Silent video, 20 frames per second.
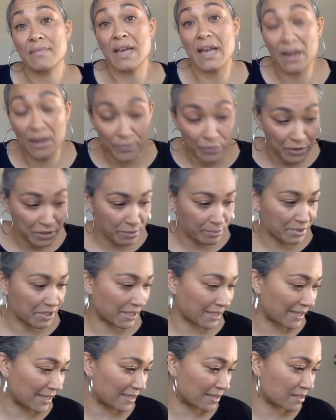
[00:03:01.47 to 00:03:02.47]
and our voice in
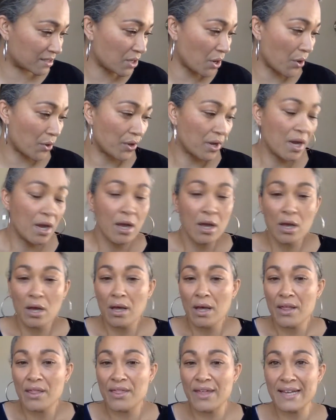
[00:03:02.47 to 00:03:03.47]
particular. So
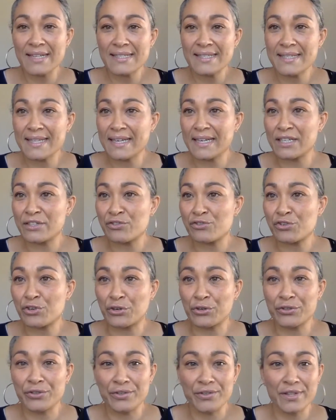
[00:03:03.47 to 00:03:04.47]
that's the
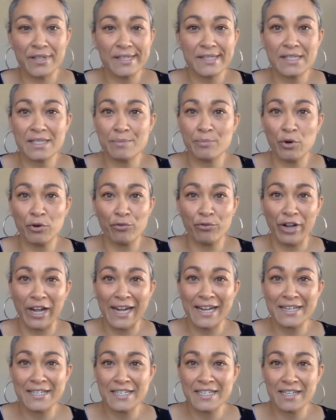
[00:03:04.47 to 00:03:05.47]
intro. That's my
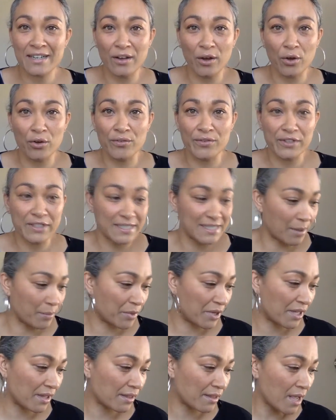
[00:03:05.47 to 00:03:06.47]
rant over and done
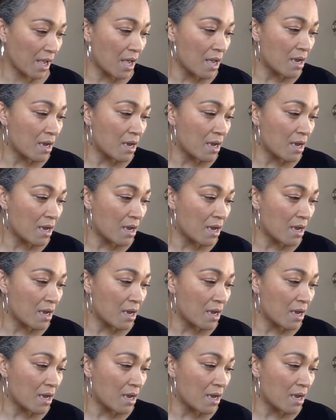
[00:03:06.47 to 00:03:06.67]
with.